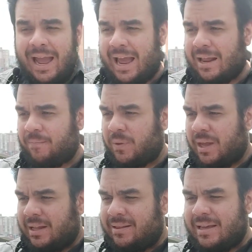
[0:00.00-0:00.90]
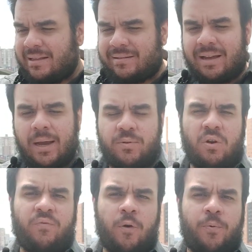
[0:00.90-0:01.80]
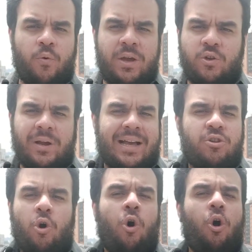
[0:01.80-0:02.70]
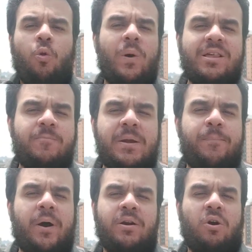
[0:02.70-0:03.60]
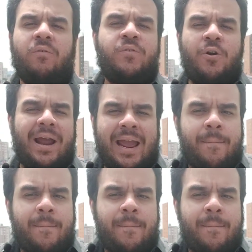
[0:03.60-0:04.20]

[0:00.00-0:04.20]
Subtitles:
and these types of operation has always been part of their